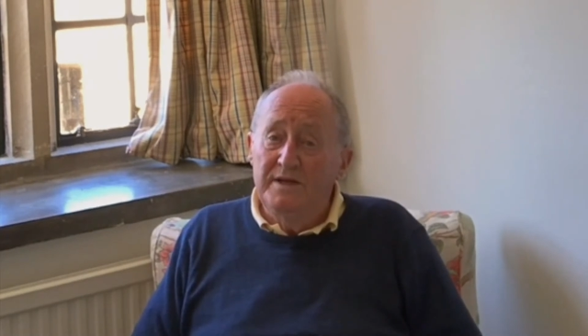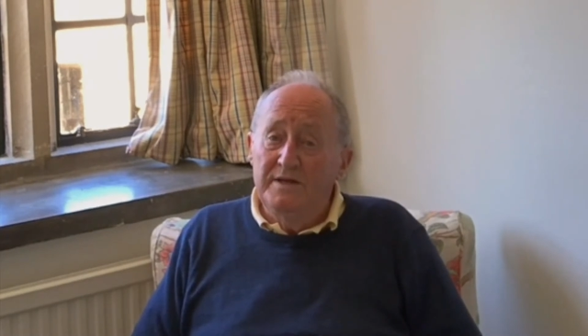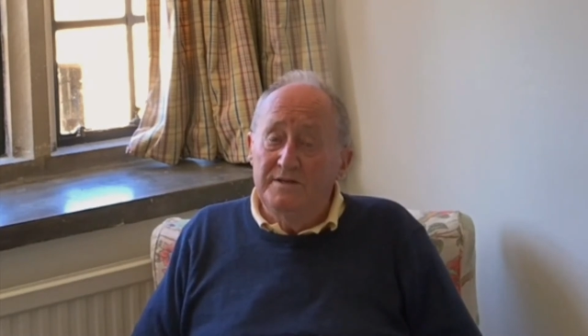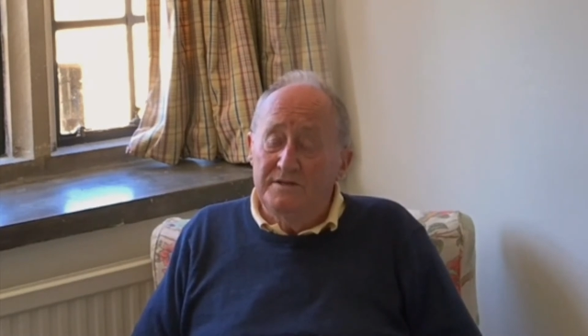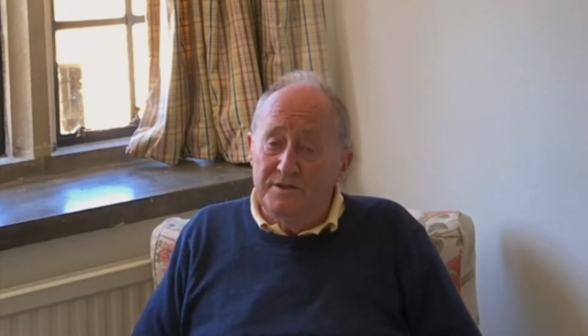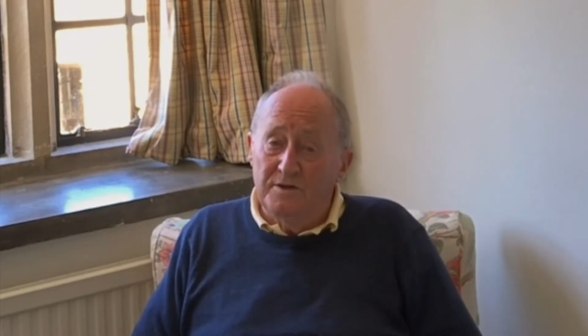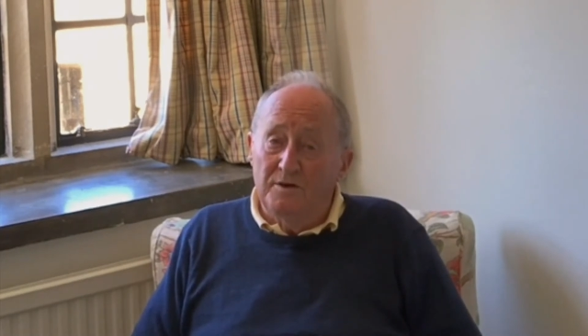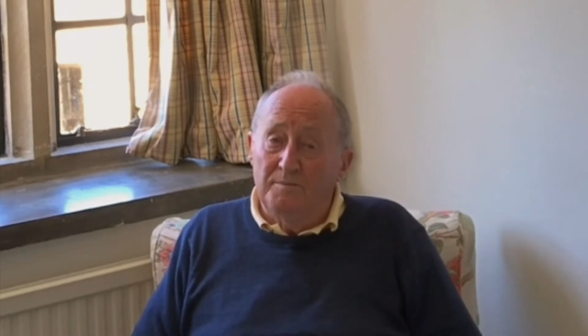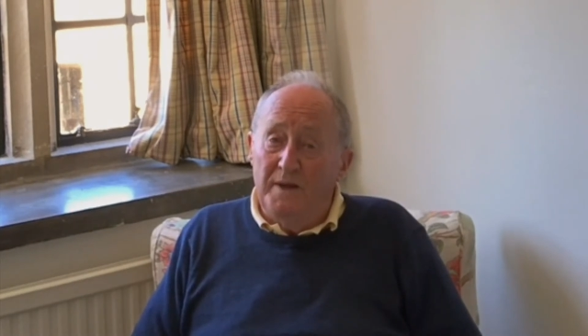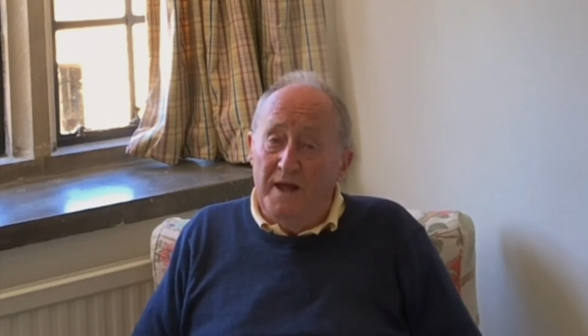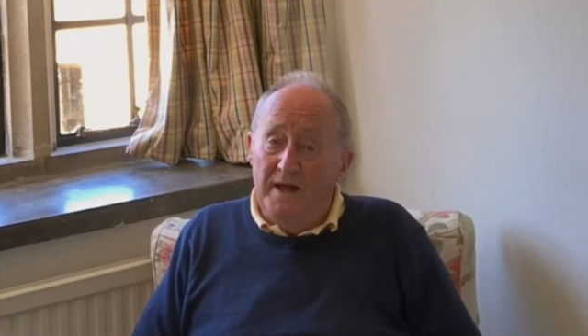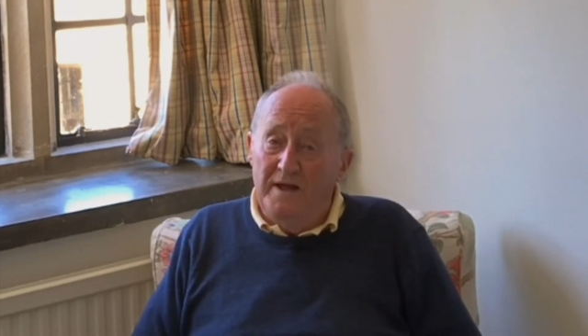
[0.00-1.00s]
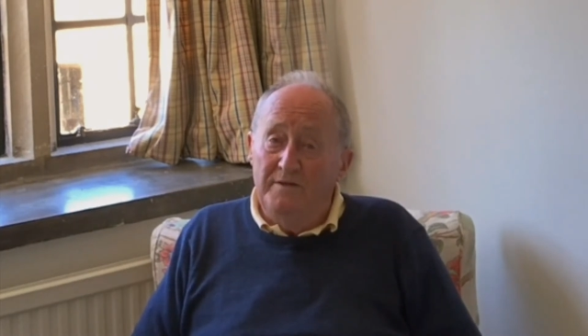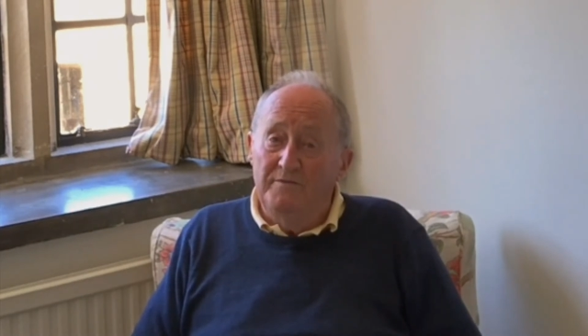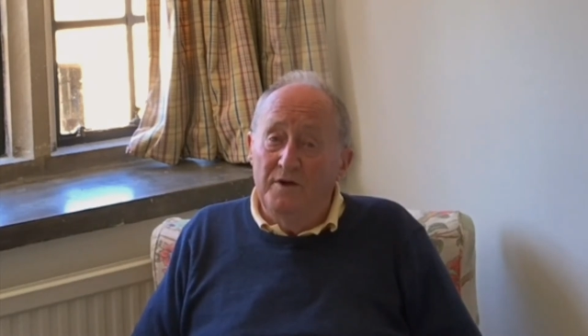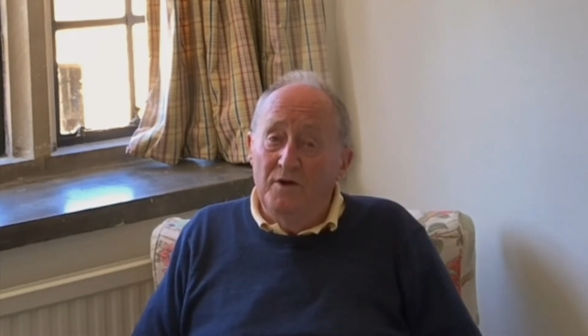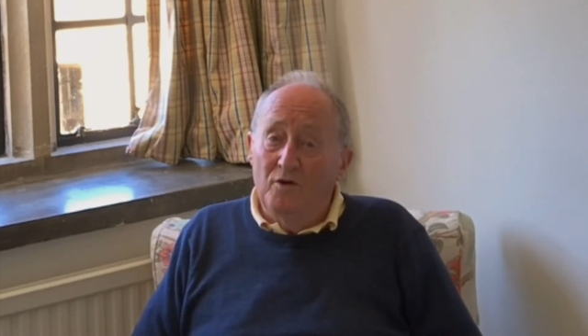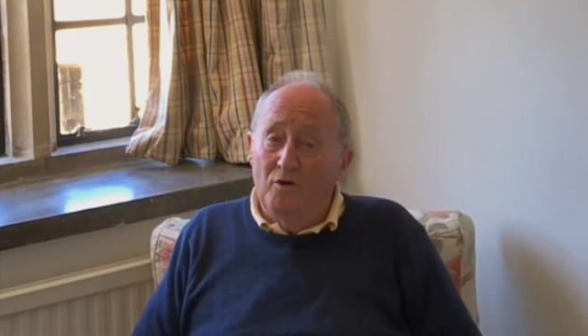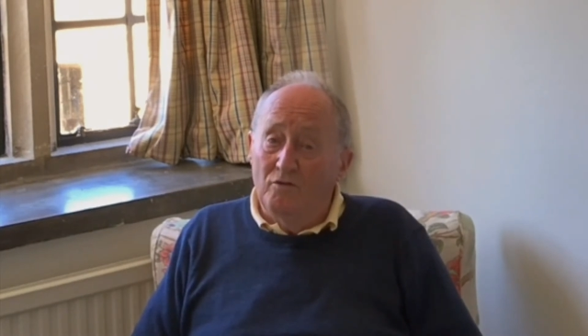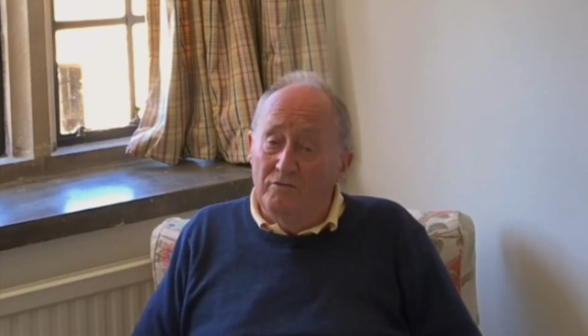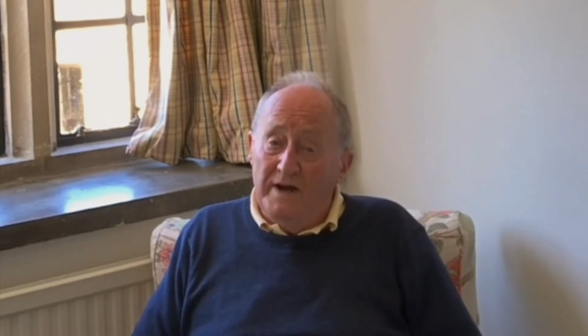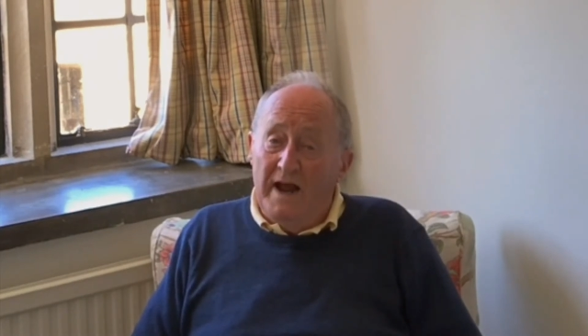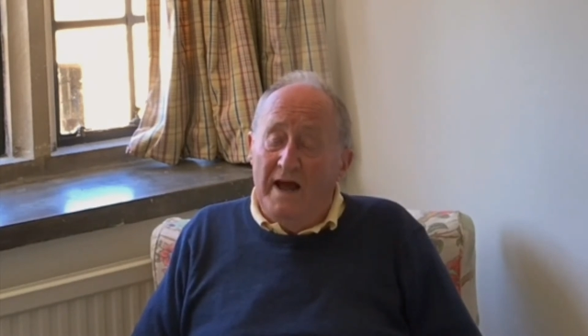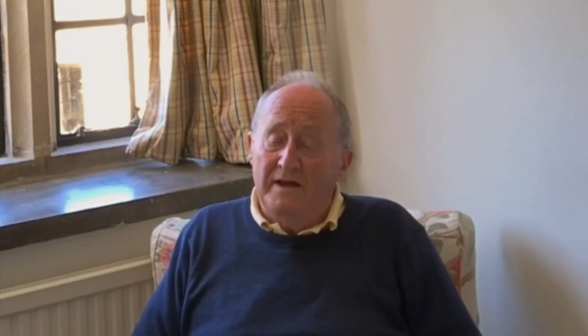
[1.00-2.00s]
still behave or
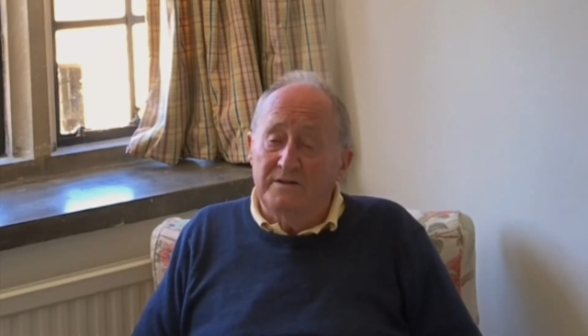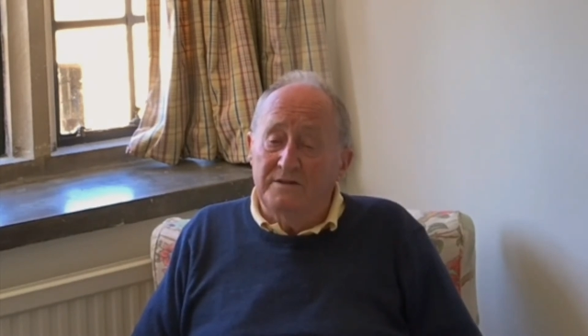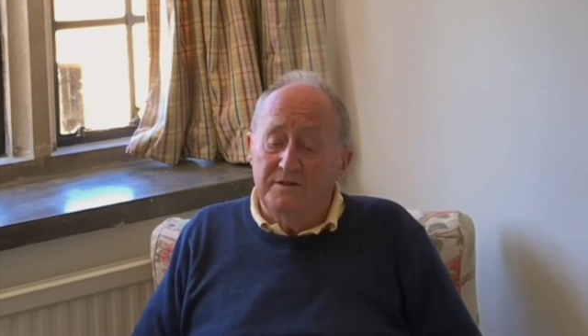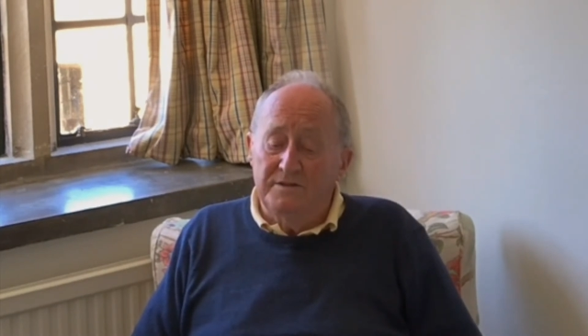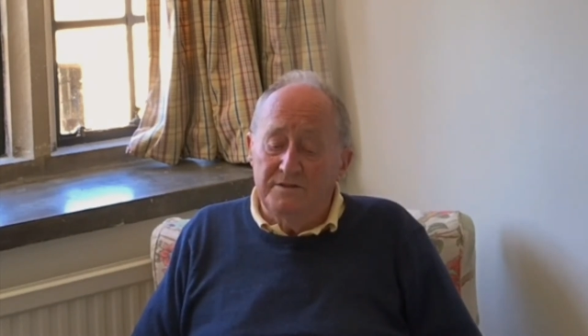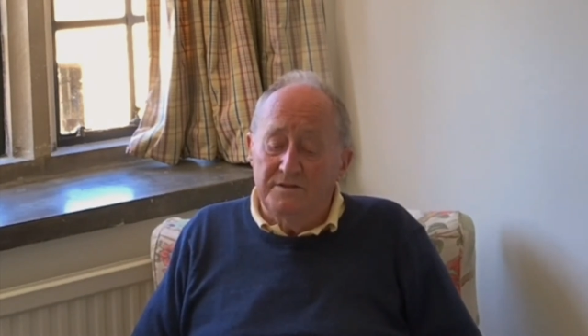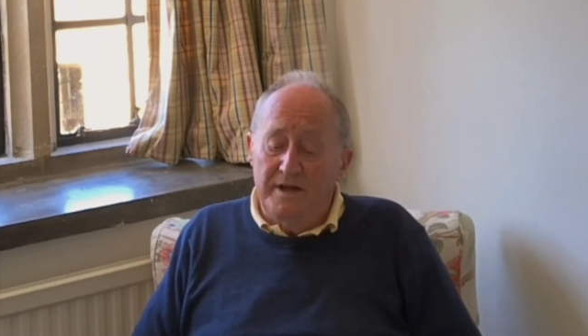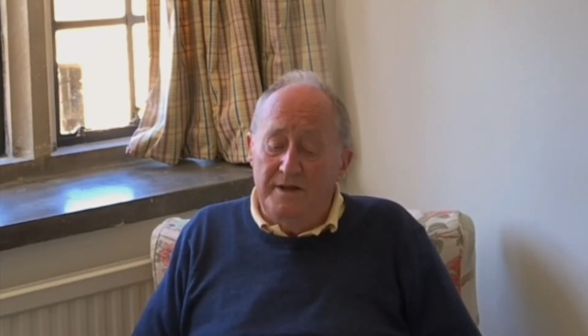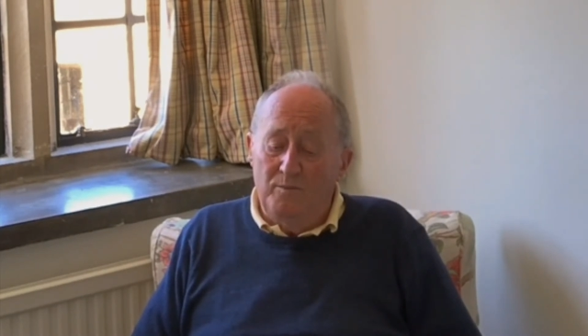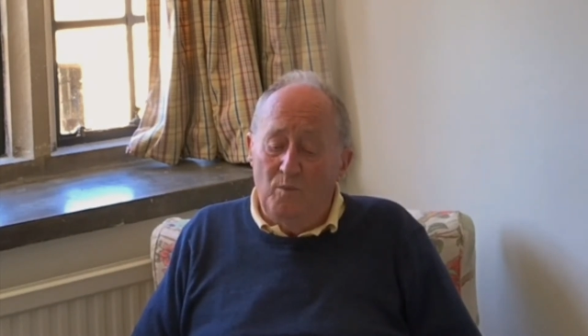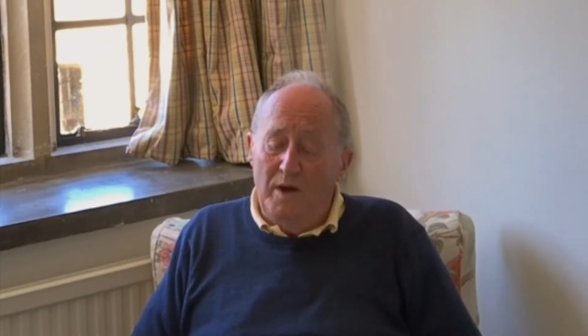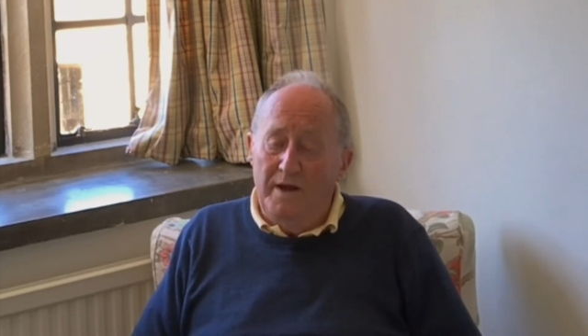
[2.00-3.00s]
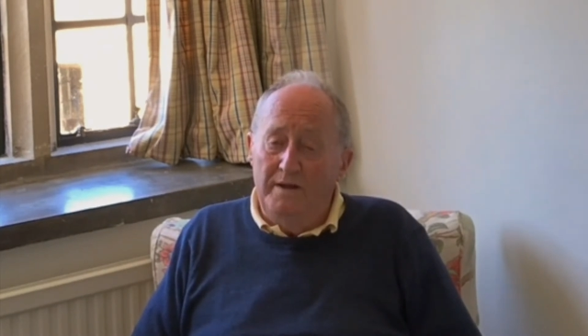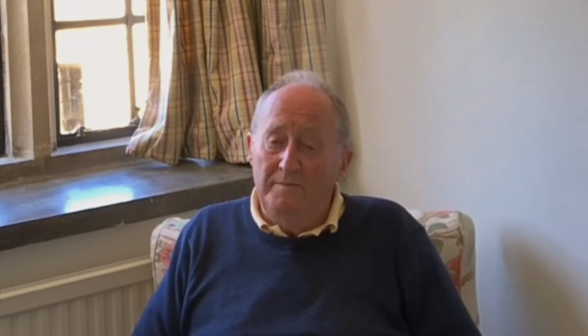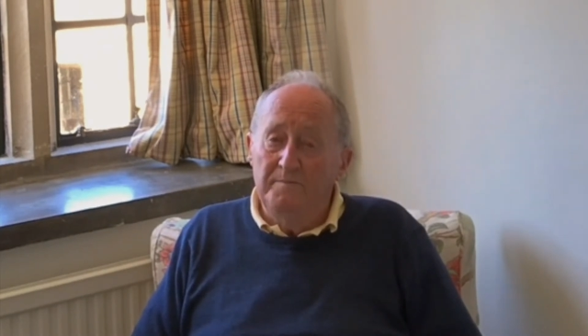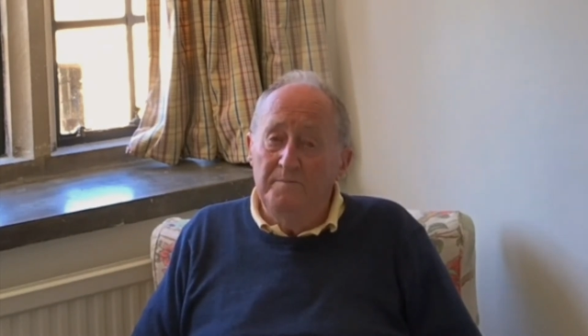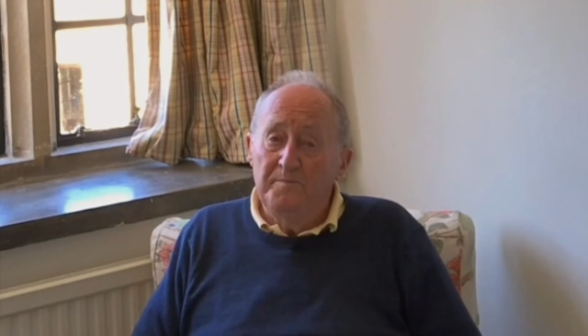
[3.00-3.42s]
react in the same way.